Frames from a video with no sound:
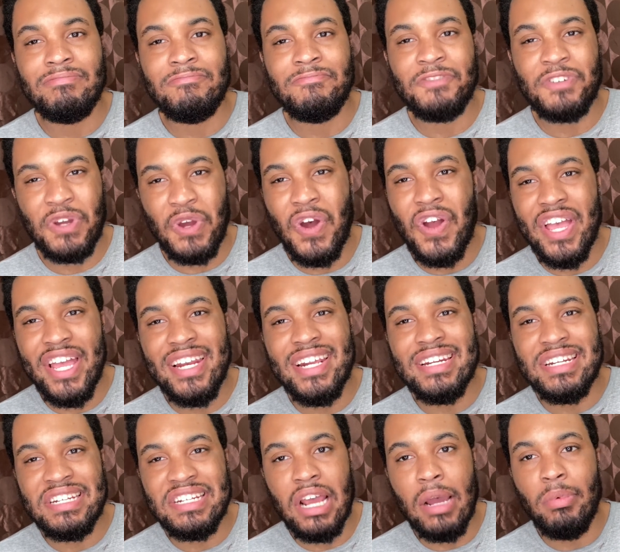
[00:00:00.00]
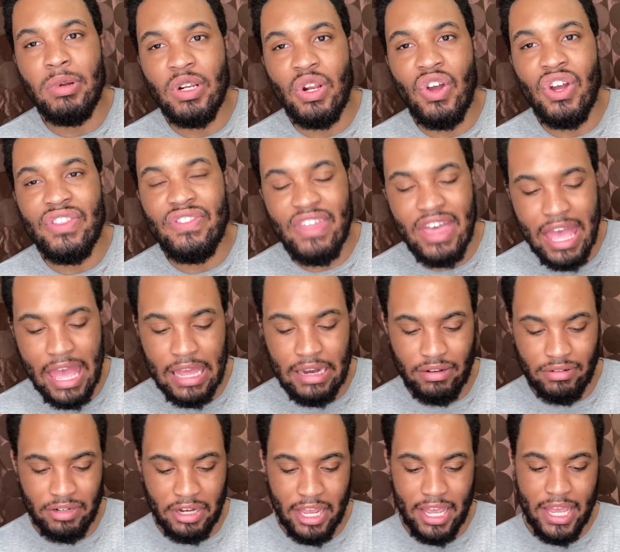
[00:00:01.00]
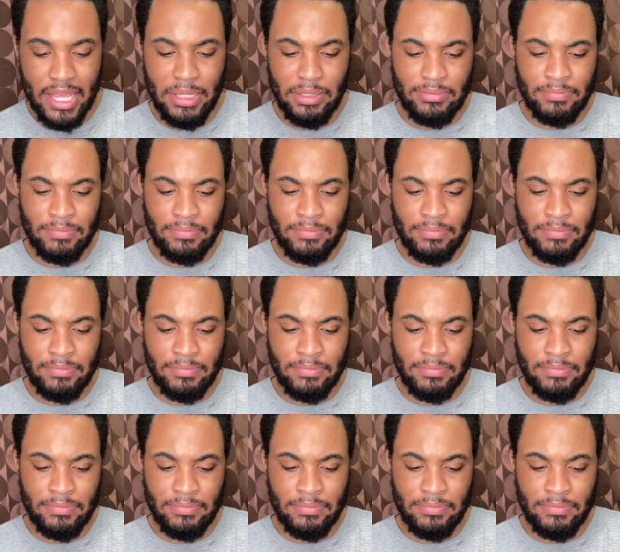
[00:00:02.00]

go ahead and double on that, okay?